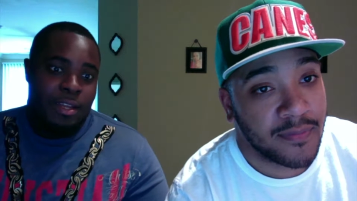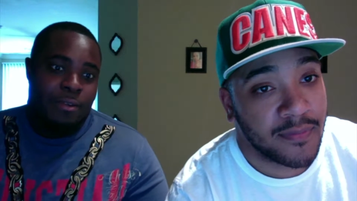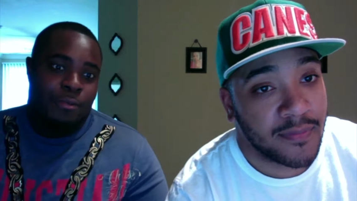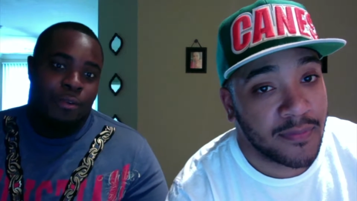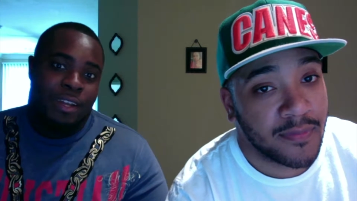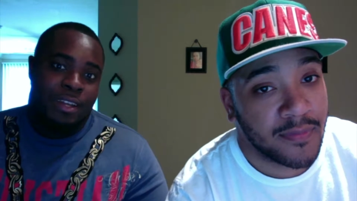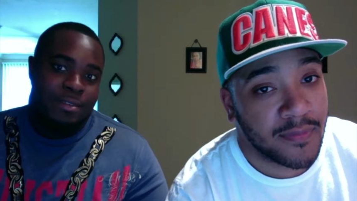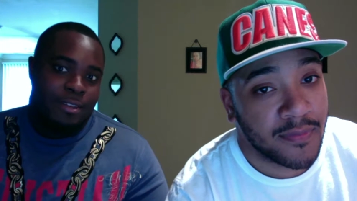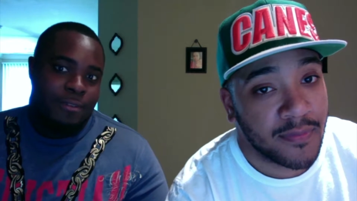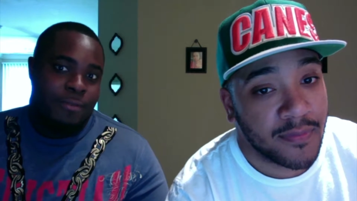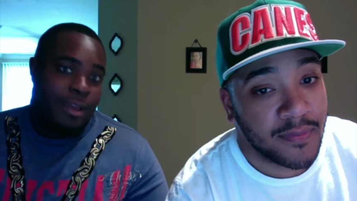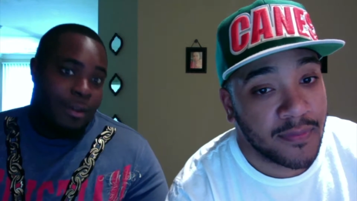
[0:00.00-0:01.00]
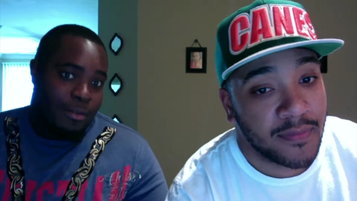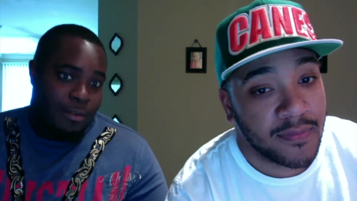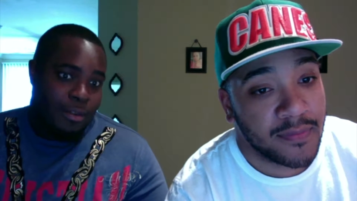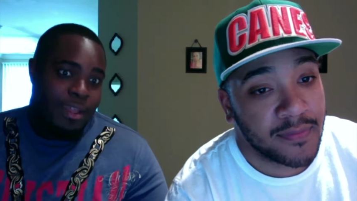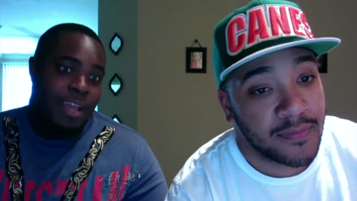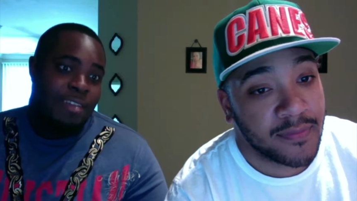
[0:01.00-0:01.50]
Speaker 1: Rick has just found
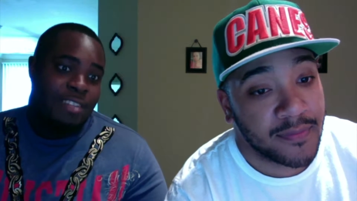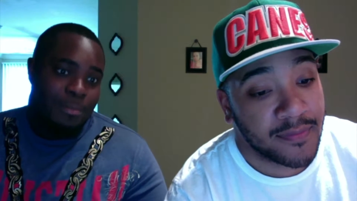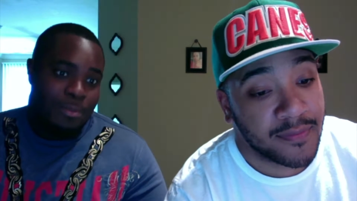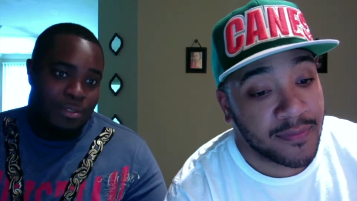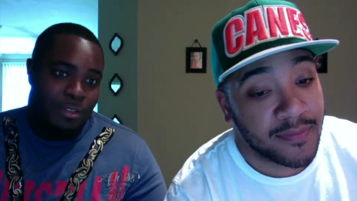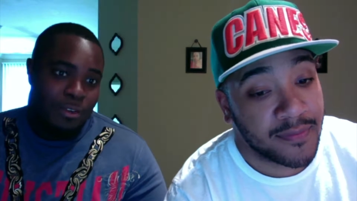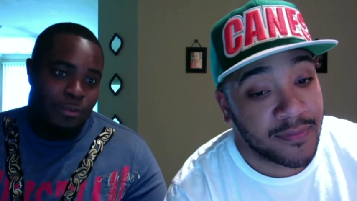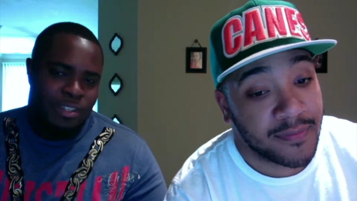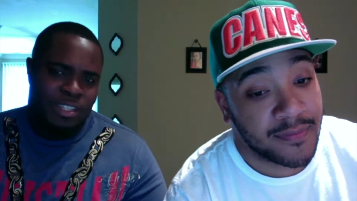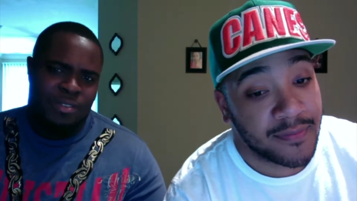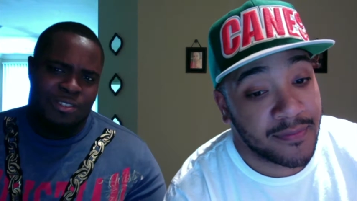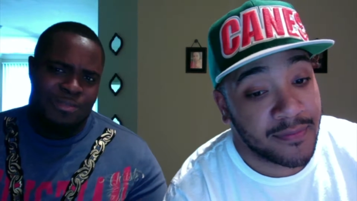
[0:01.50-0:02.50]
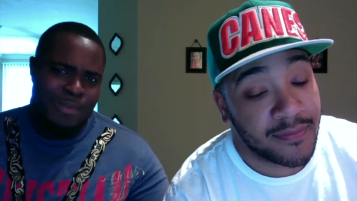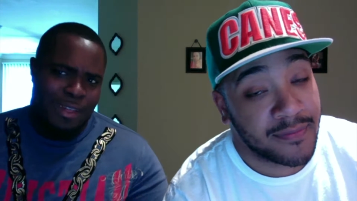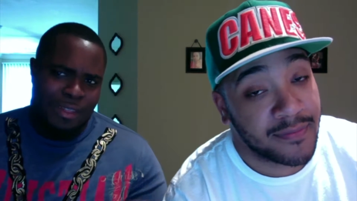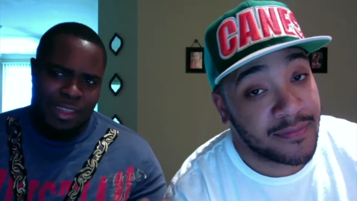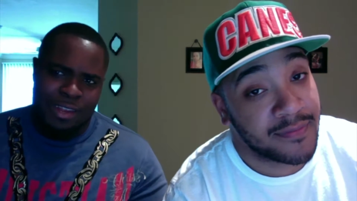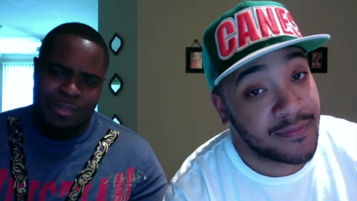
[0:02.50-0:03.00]
in the last episode, which he was
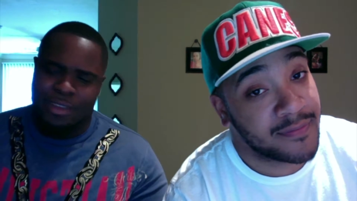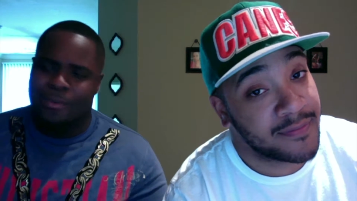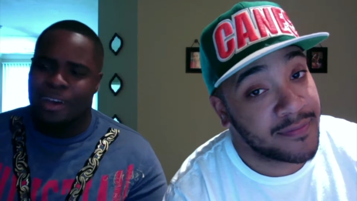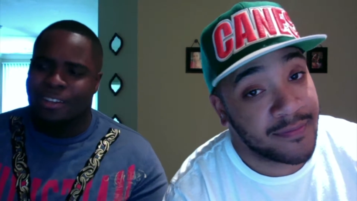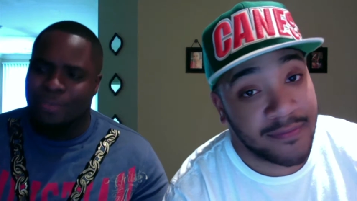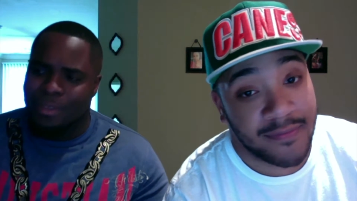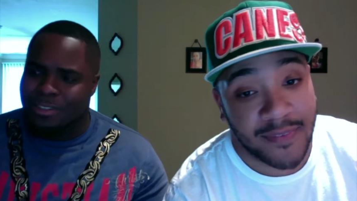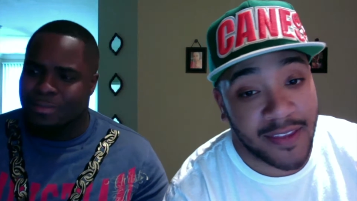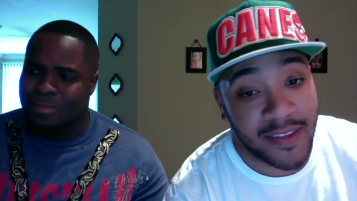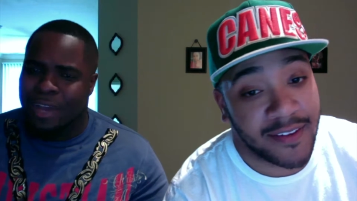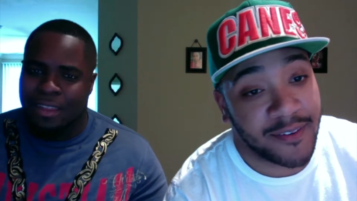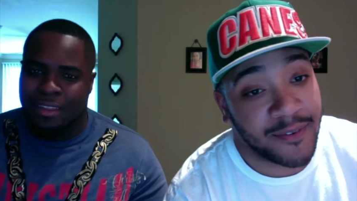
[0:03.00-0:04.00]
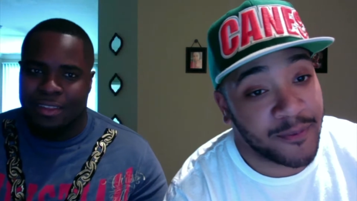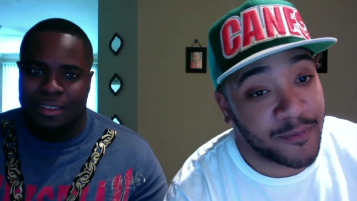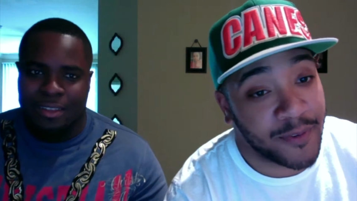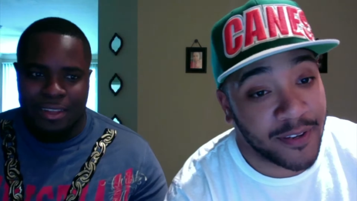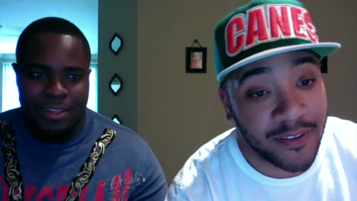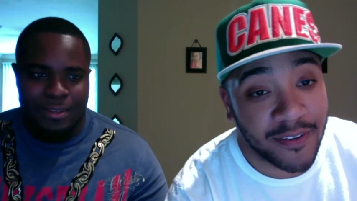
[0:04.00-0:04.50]
smiling. And I was like, why is Rick smiling?
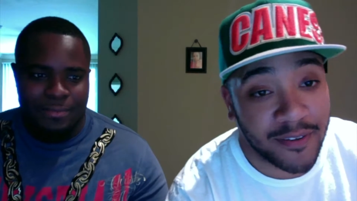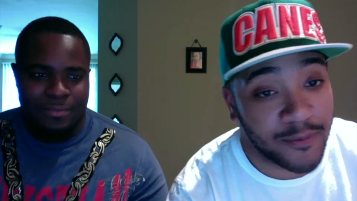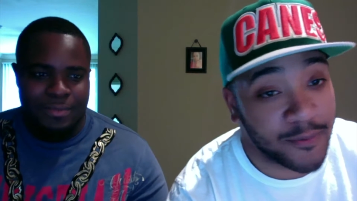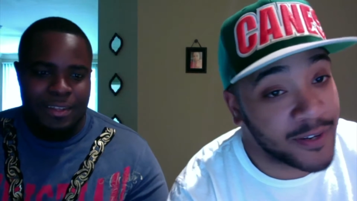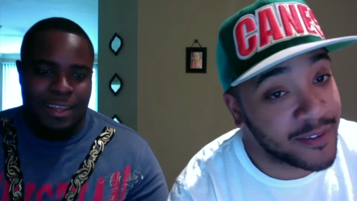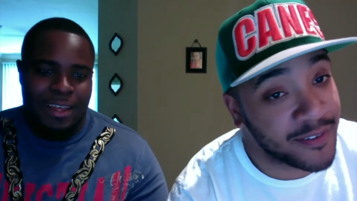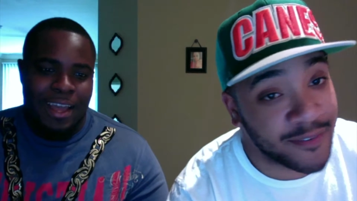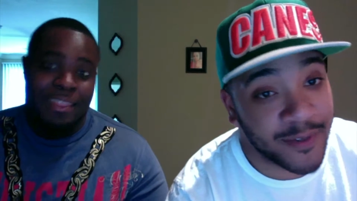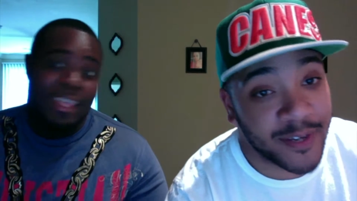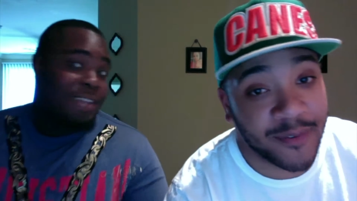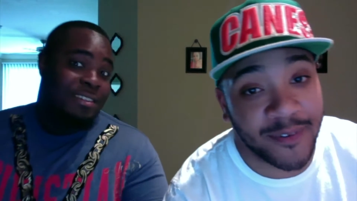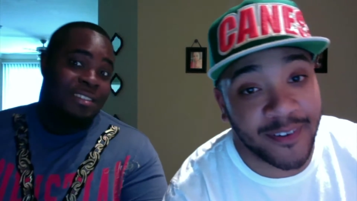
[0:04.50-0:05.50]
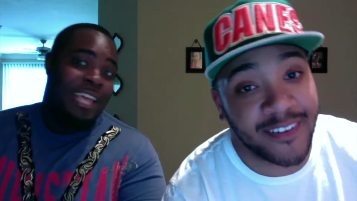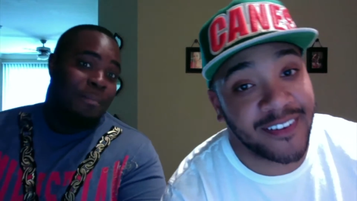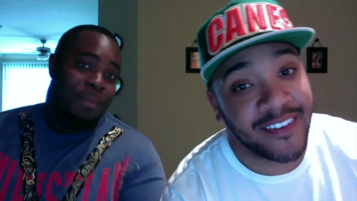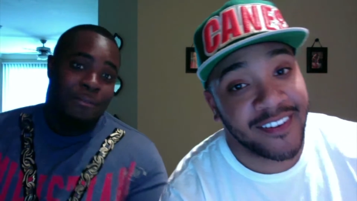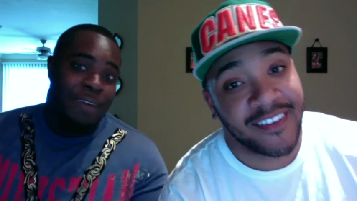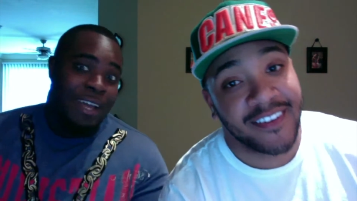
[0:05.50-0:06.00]
yeah. Rick, I think he's just
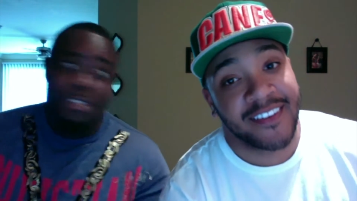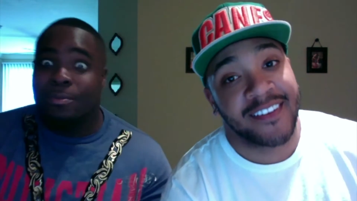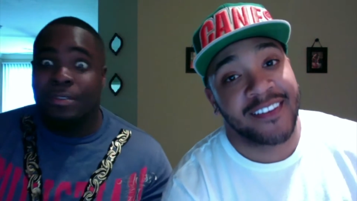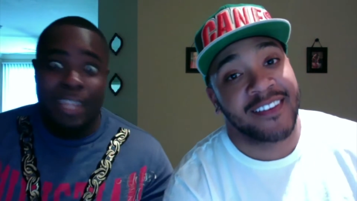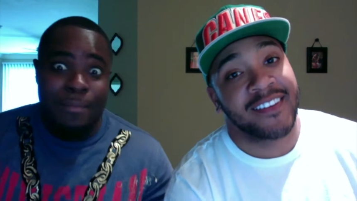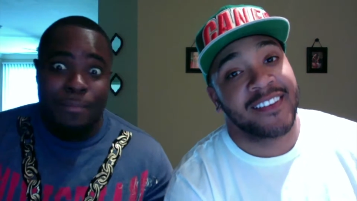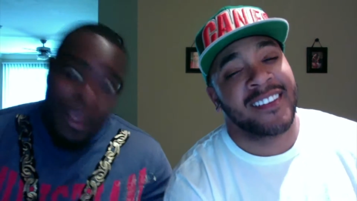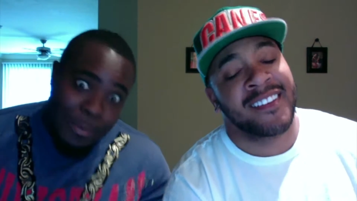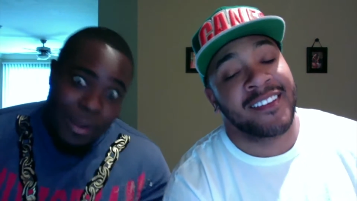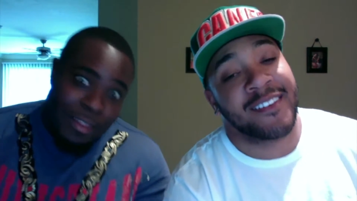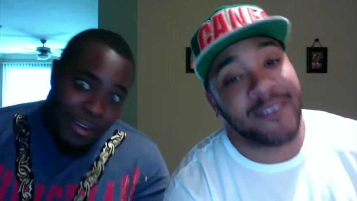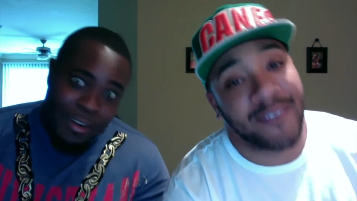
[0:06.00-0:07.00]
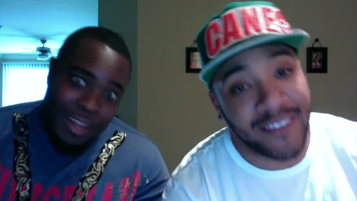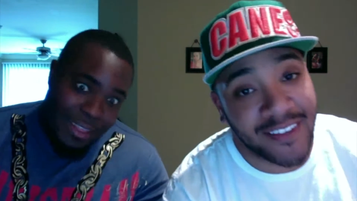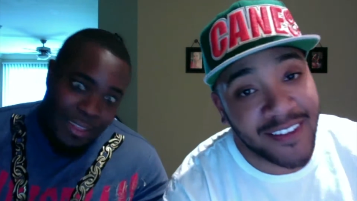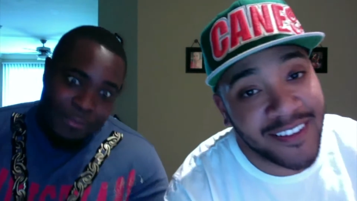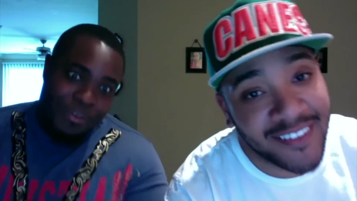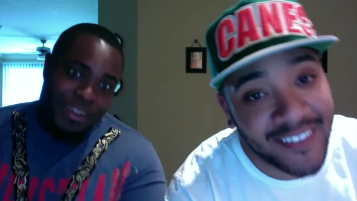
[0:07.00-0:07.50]
happy to find some more damn people out there,
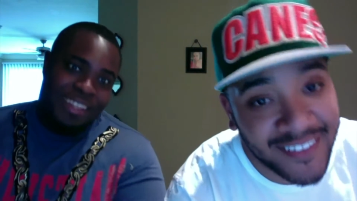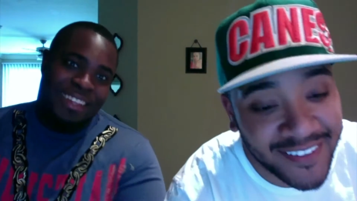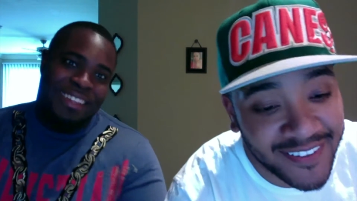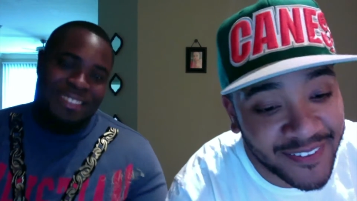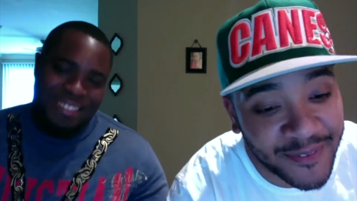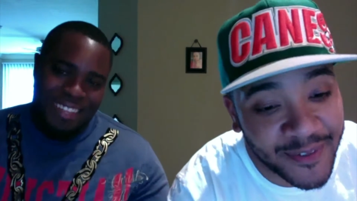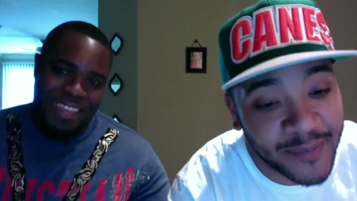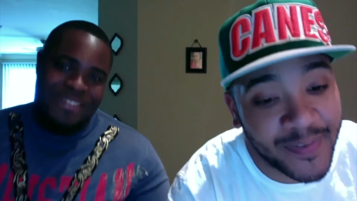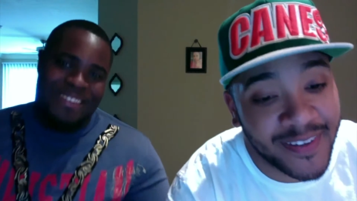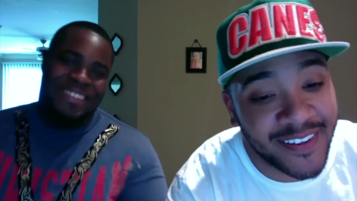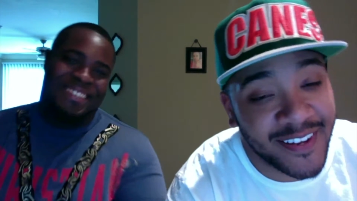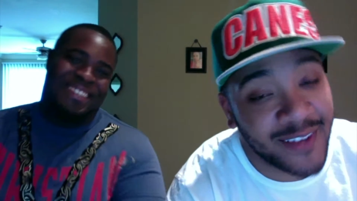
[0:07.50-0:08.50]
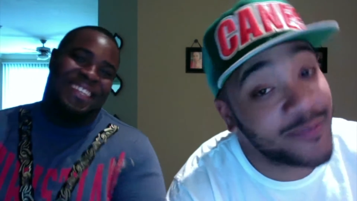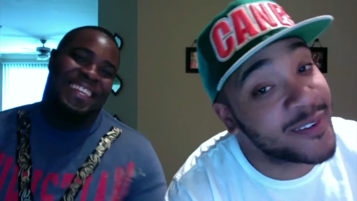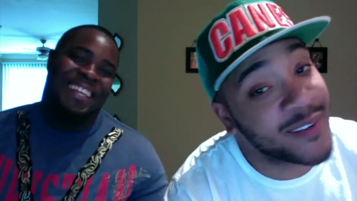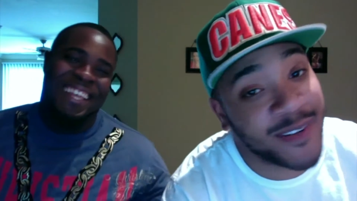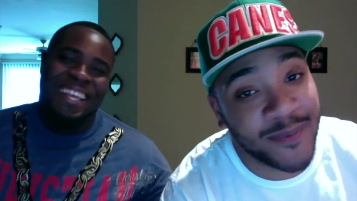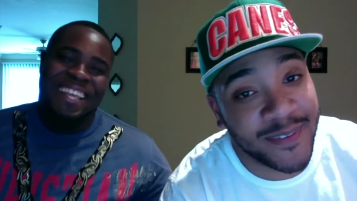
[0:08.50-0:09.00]
not yeah. freaking saviors. Better not
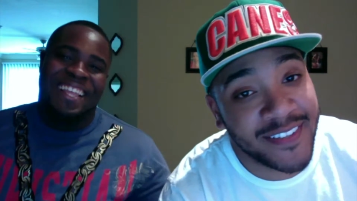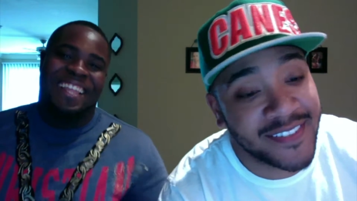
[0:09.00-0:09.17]
fuck up with these